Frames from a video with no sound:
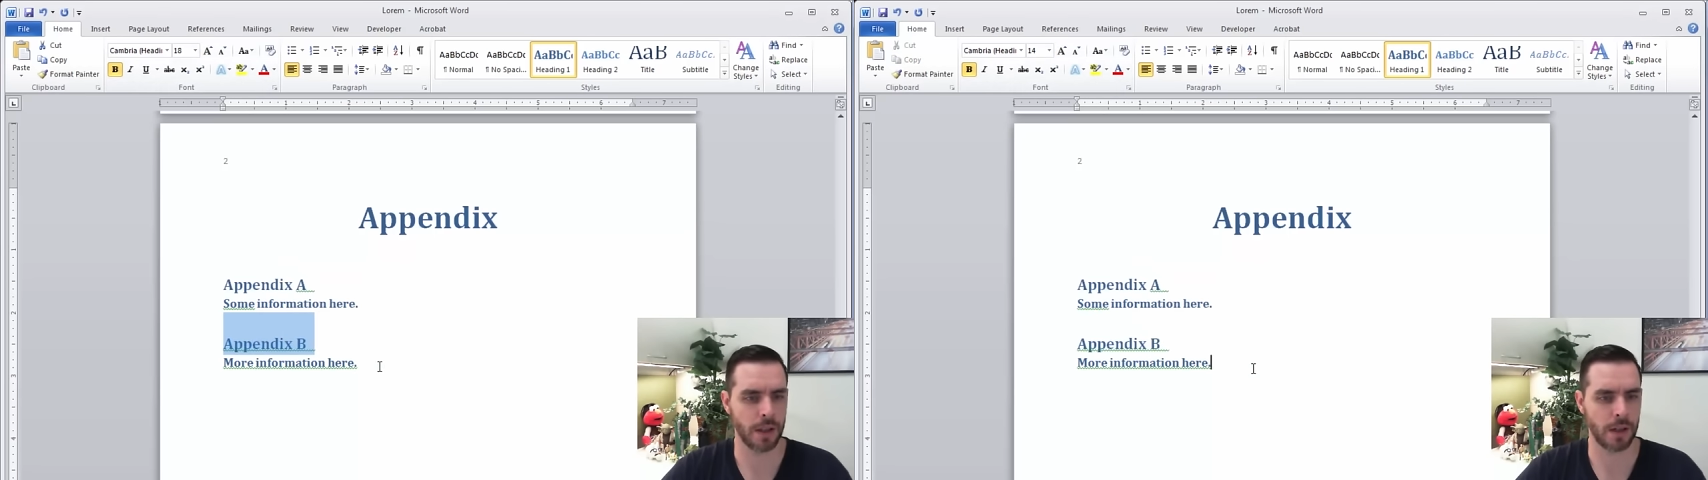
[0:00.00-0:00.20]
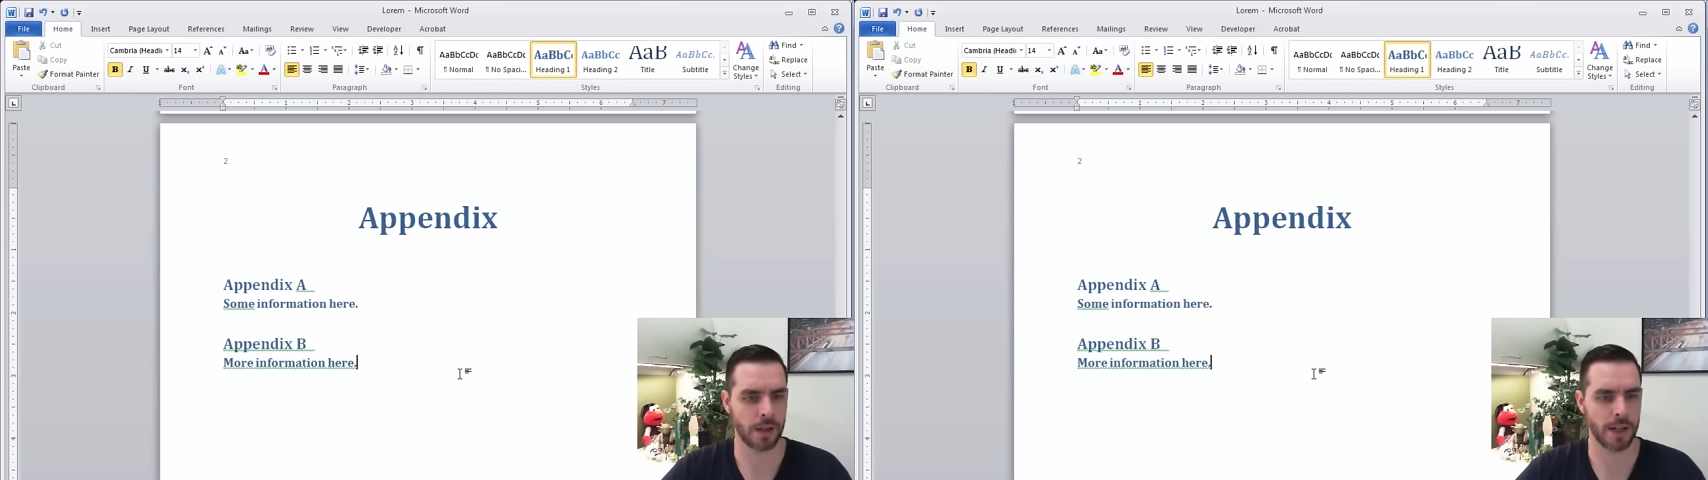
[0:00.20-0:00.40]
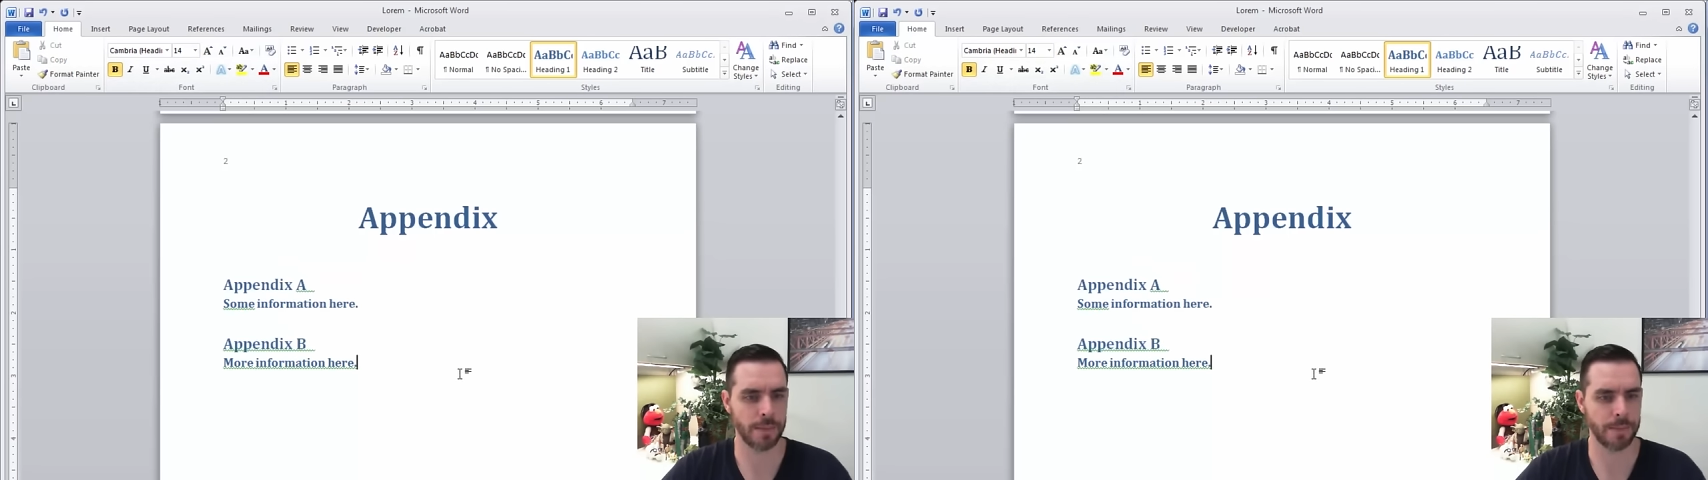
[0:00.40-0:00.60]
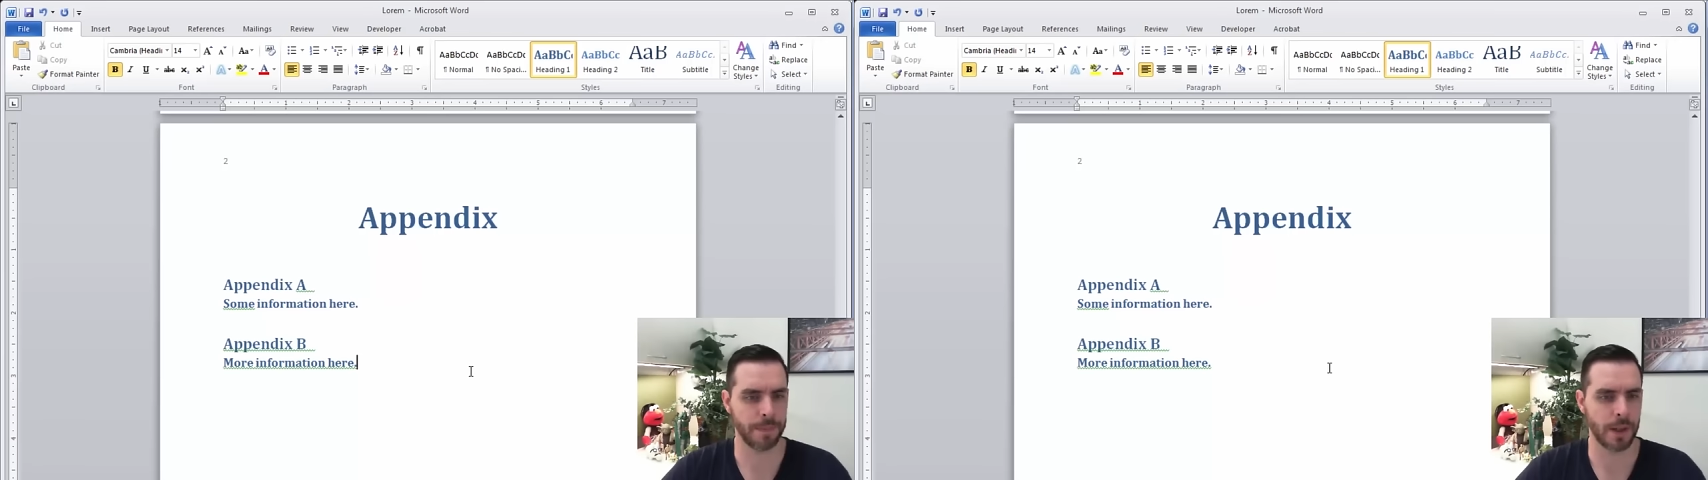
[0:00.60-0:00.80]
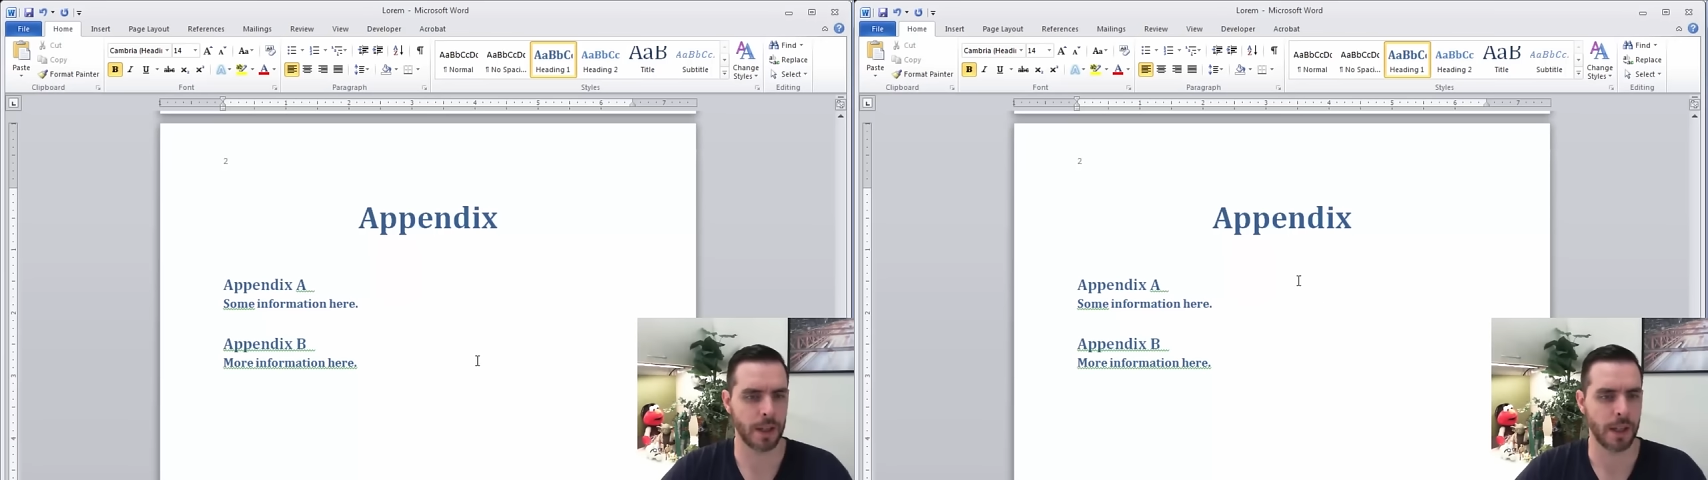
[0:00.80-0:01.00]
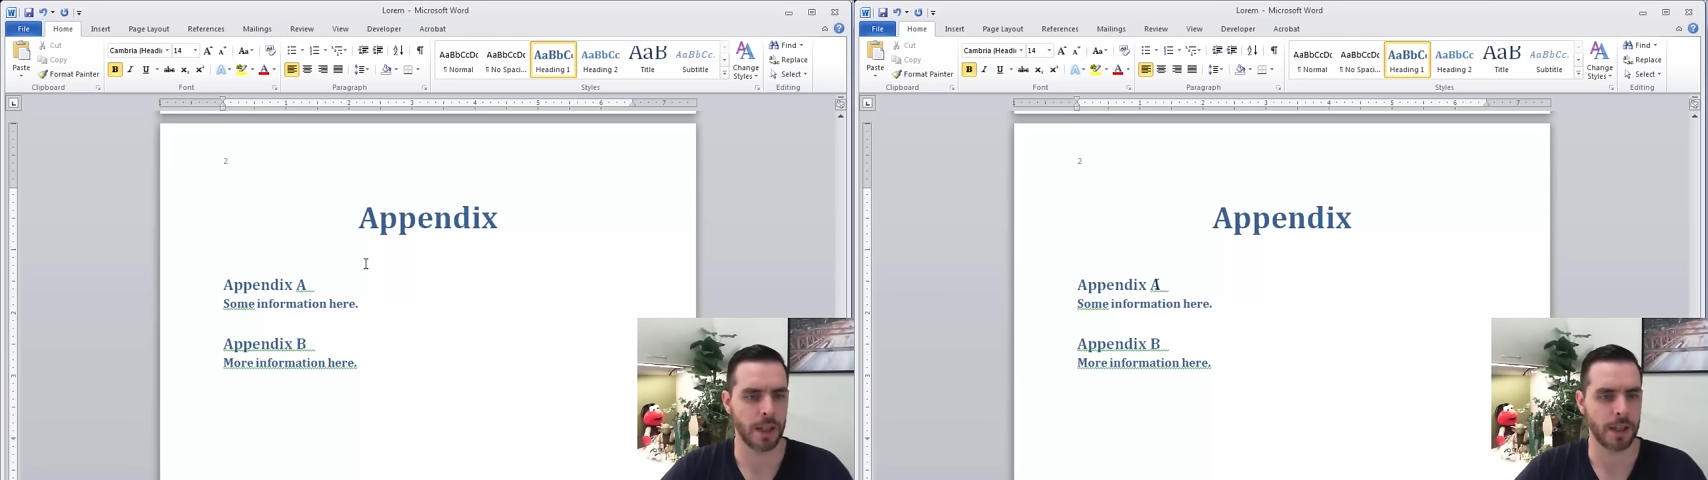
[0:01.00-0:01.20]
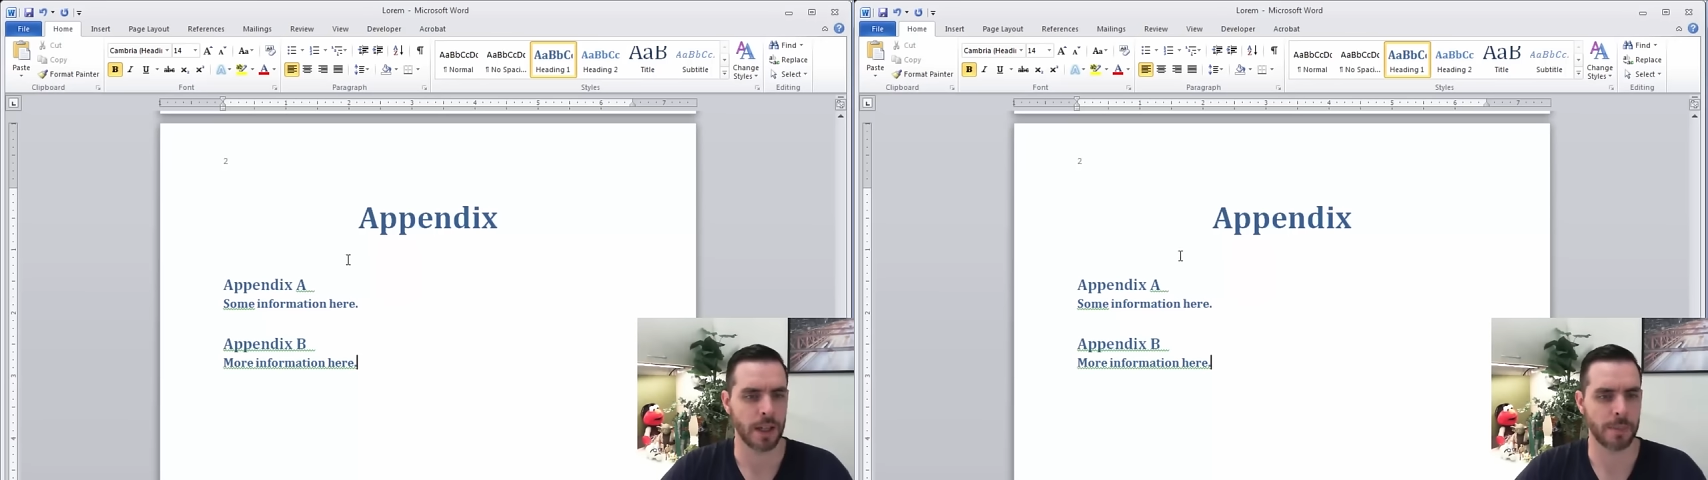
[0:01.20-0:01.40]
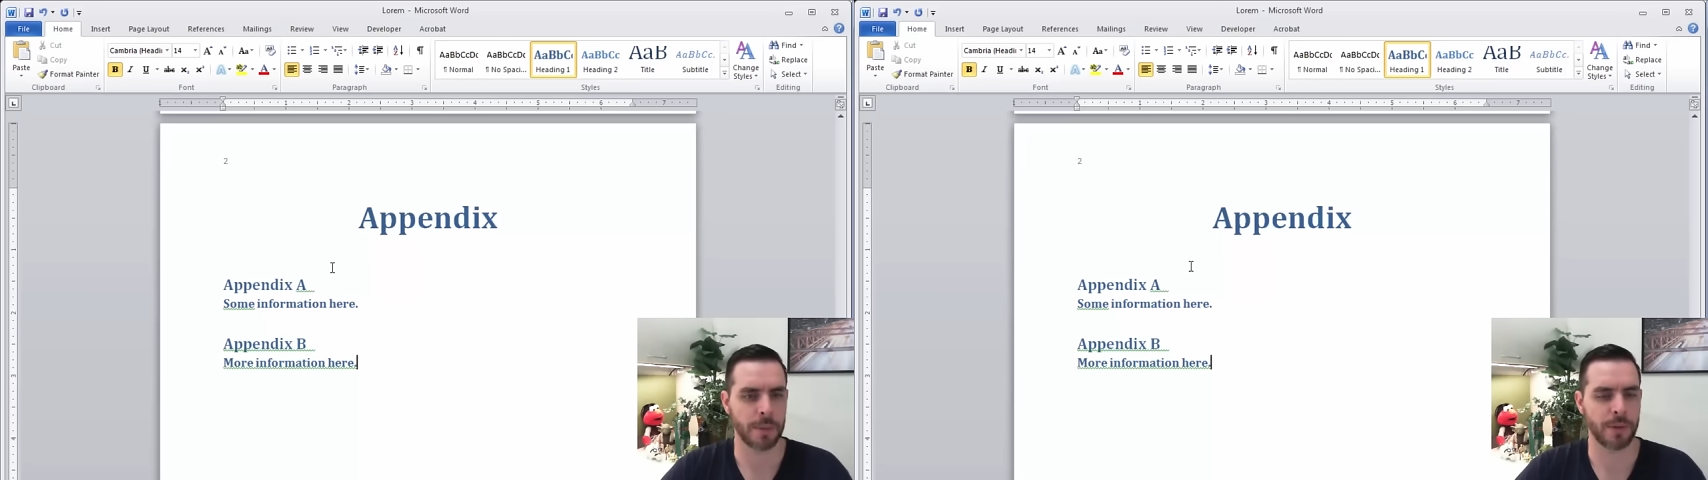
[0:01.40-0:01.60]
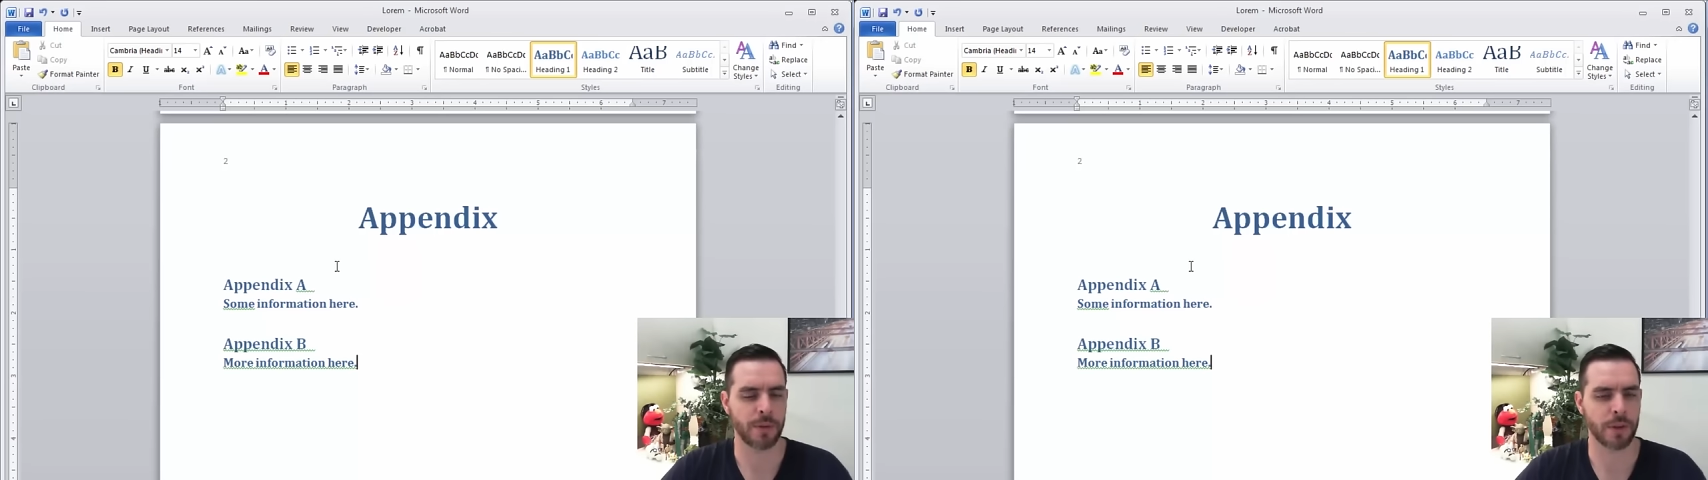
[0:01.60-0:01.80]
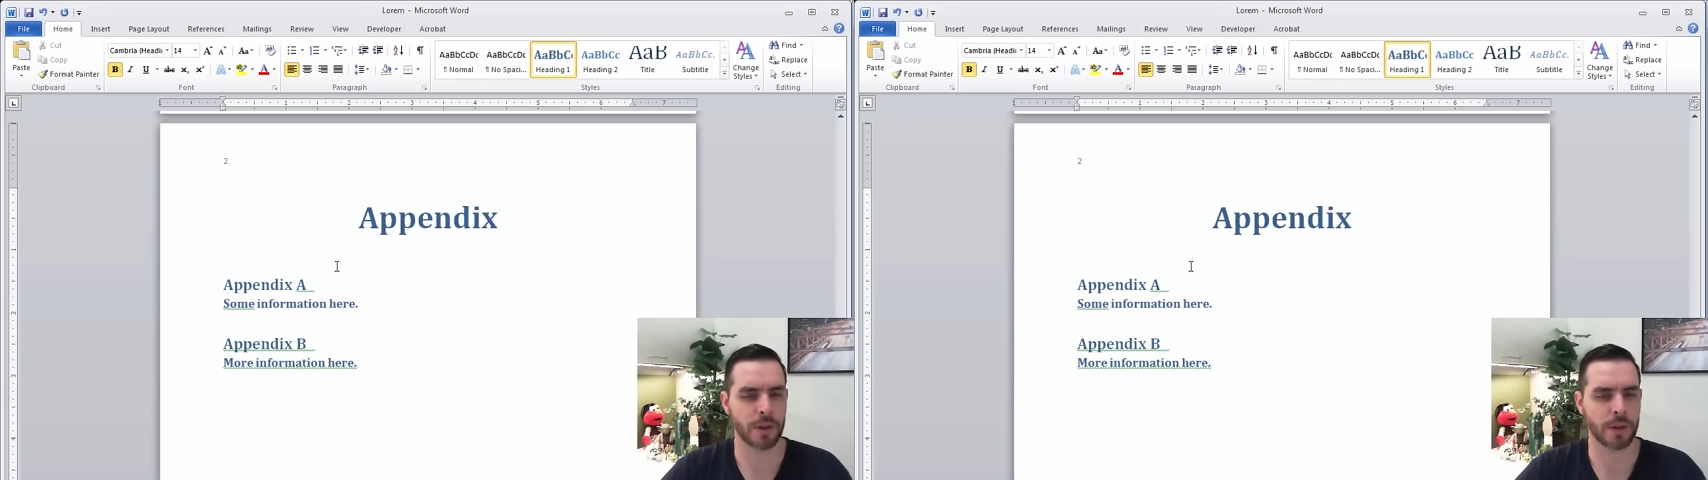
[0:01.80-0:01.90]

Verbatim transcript: All right. Now maybe for